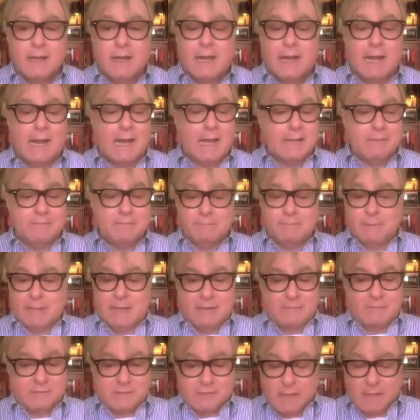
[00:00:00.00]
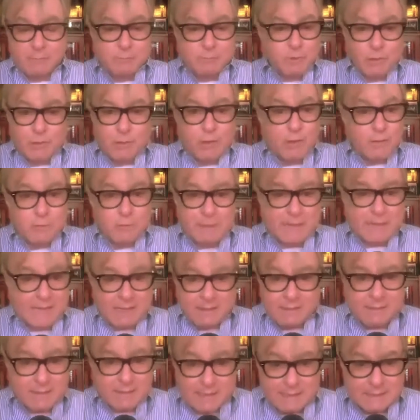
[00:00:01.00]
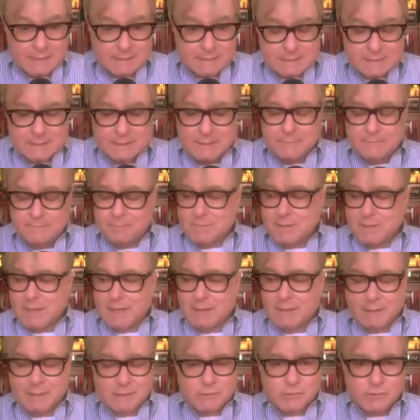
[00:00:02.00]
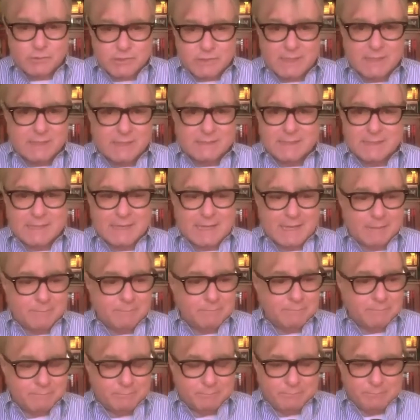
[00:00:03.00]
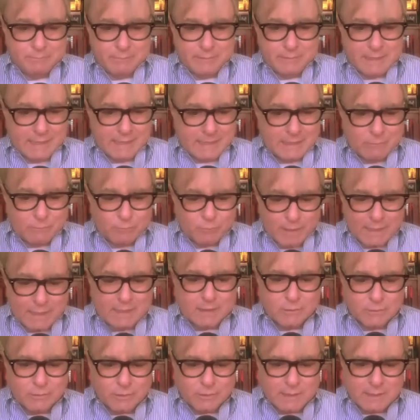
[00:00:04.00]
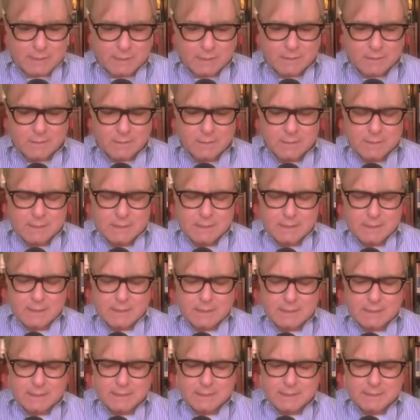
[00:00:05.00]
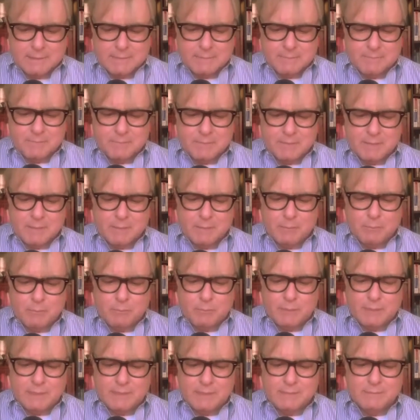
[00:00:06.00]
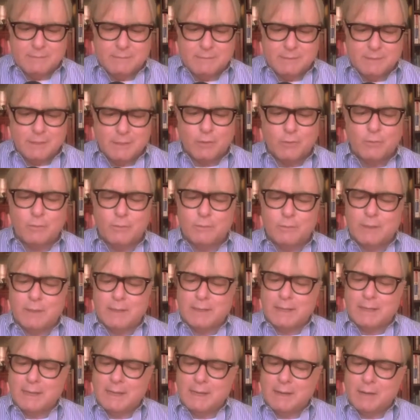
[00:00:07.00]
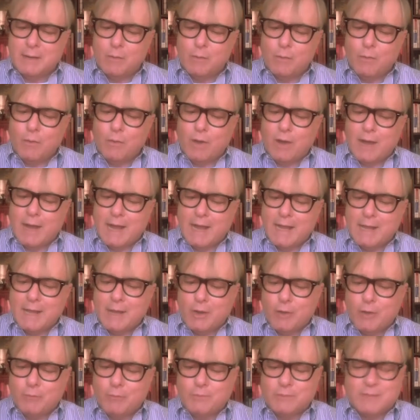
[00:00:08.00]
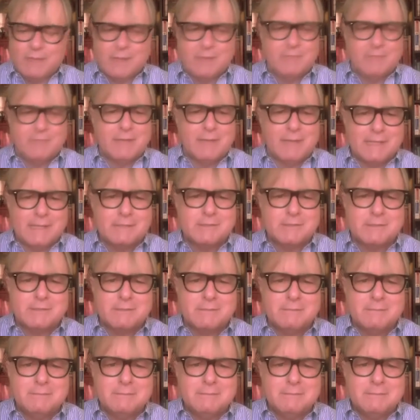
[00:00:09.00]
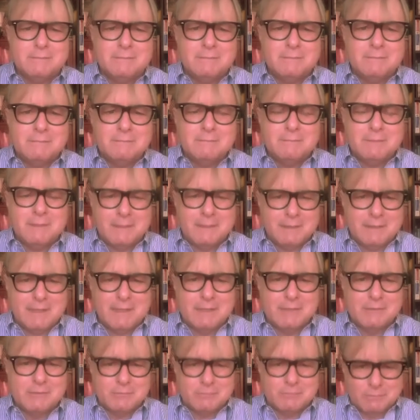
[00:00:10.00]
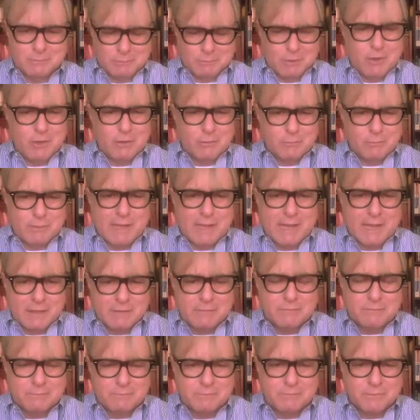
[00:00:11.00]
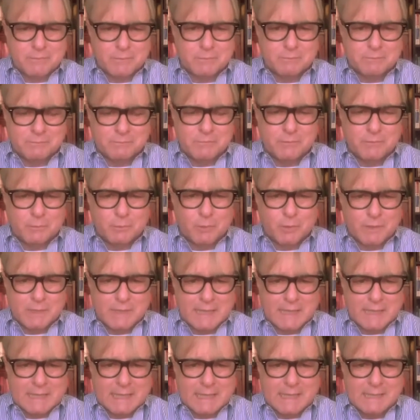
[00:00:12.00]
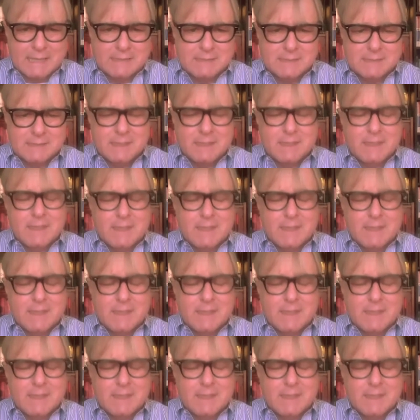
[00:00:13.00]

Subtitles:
I've stopped doing all the bad things. I'm exercising. I'm getting regular care. But, you know, I hope to have a nice long path for a few more decades.